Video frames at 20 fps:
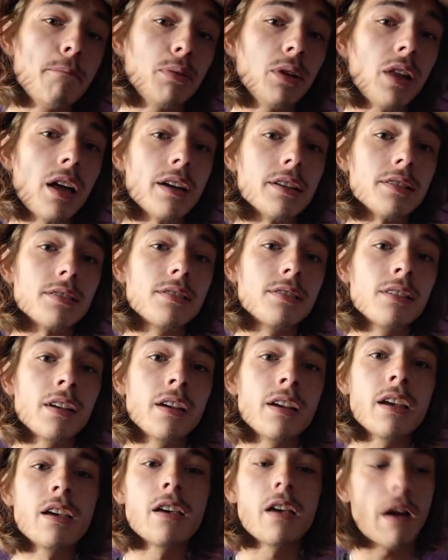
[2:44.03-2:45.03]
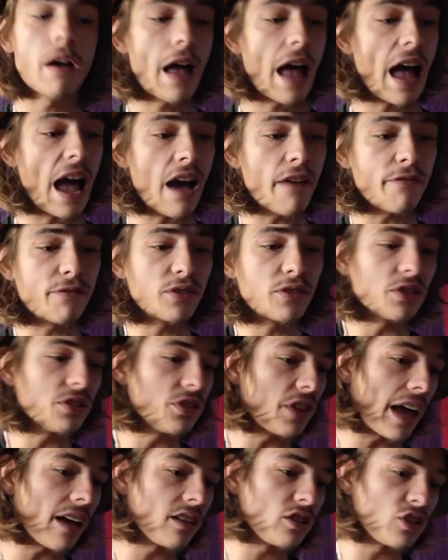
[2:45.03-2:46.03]
Plus,
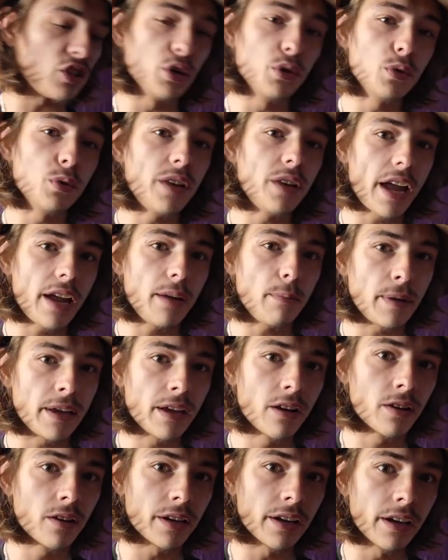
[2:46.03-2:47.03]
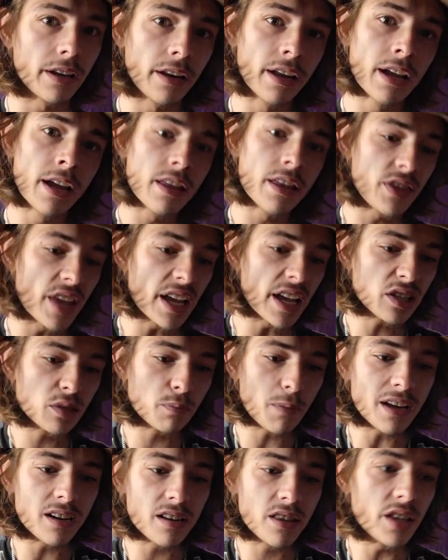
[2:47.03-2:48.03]
after that 2-day period, they
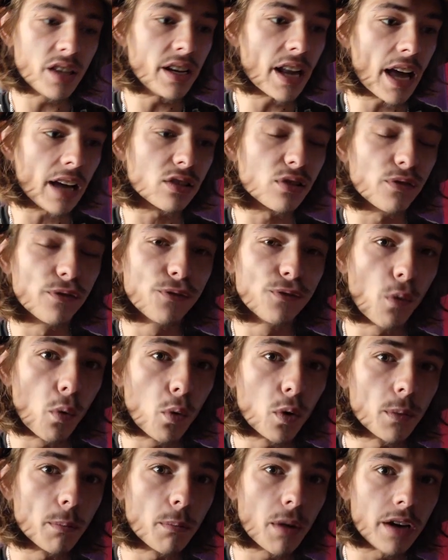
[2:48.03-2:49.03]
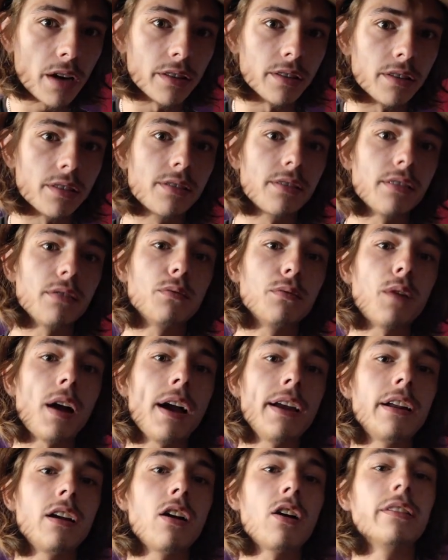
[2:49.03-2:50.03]
spend the next 4 months
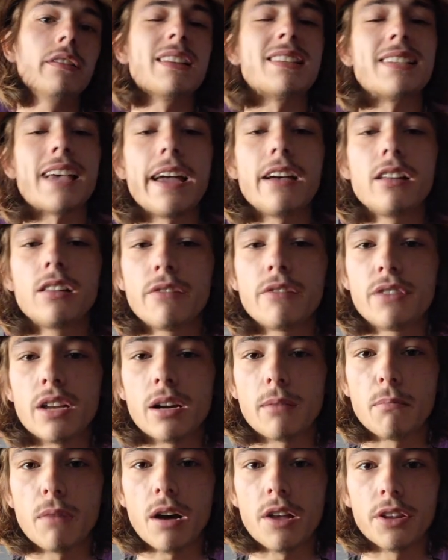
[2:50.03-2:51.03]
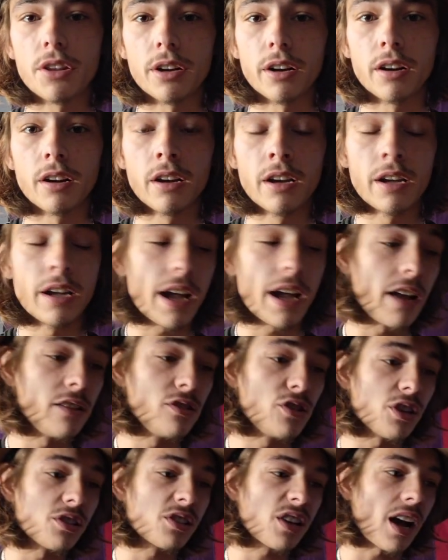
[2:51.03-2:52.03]
riding on the tail of their mother
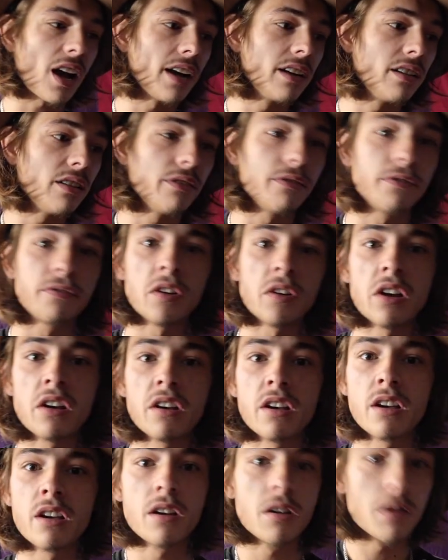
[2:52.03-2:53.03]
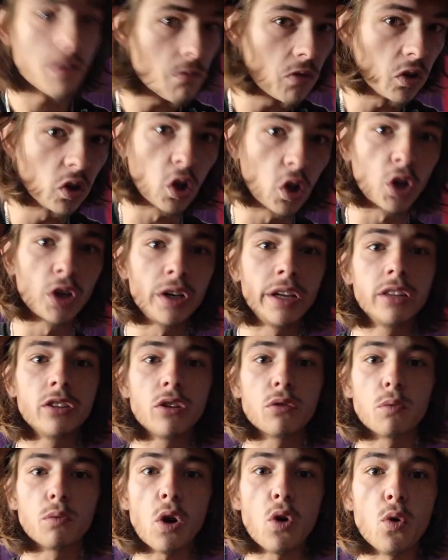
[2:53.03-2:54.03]
and just kind of learning
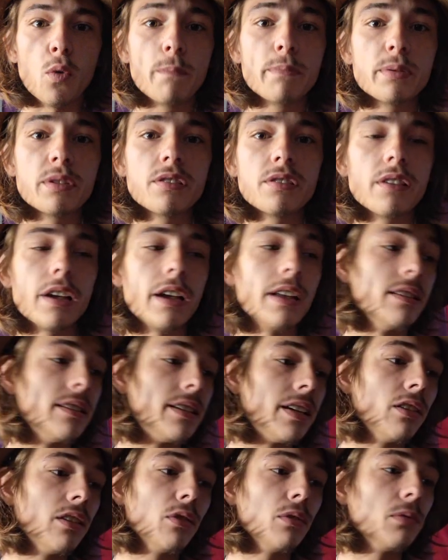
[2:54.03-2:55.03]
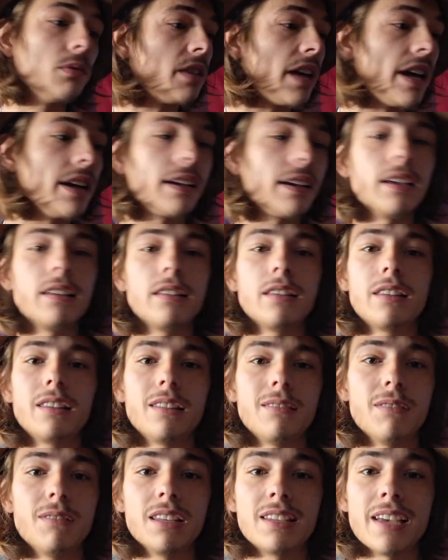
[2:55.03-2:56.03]
the ropes until taking
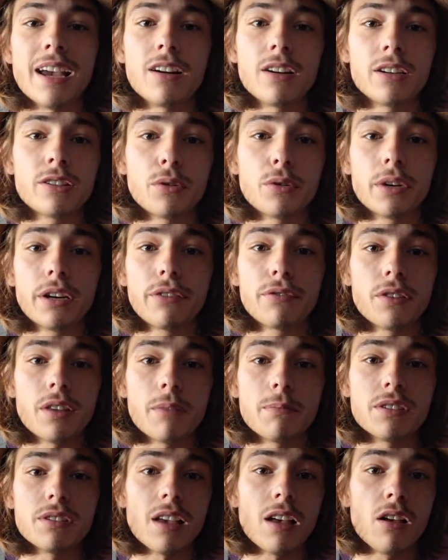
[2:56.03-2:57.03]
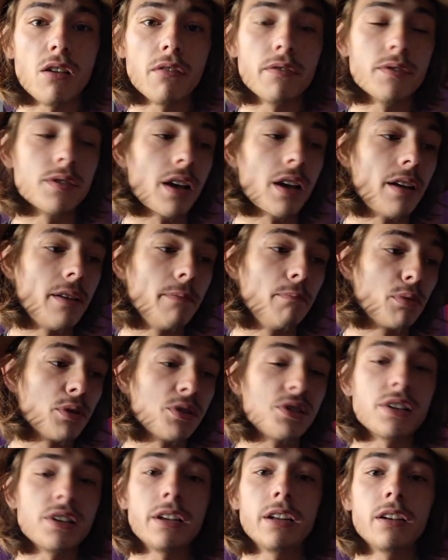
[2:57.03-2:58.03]
the territory for themselves and
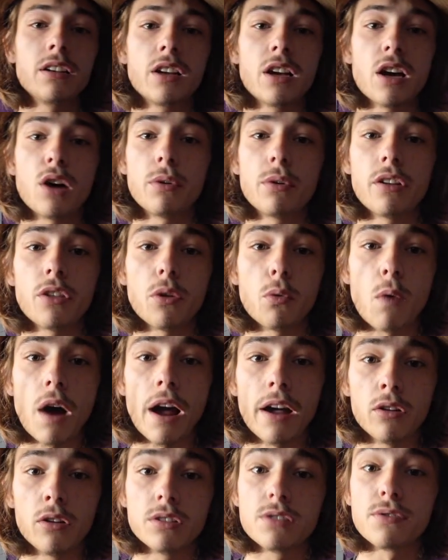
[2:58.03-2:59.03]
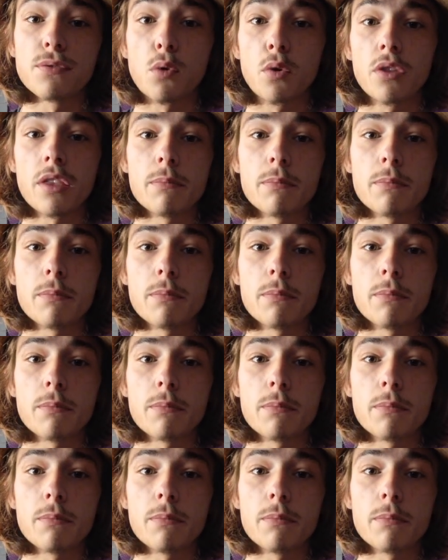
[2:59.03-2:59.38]
proceeding to go into the wilds for